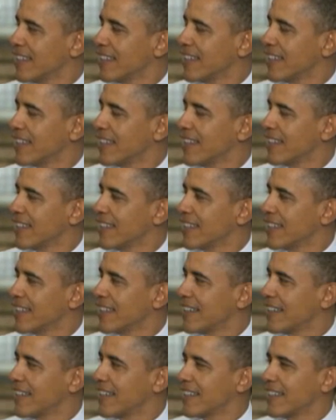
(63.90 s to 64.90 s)

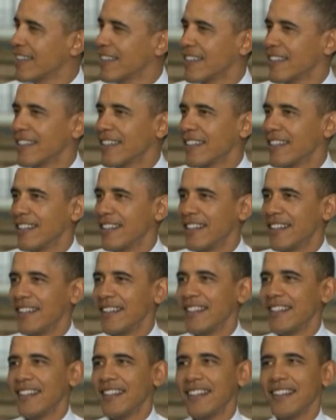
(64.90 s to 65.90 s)

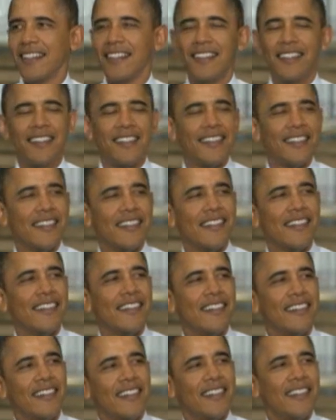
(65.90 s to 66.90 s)

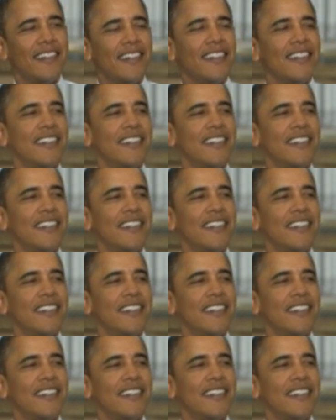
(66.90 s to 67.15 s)
Nobody speaks.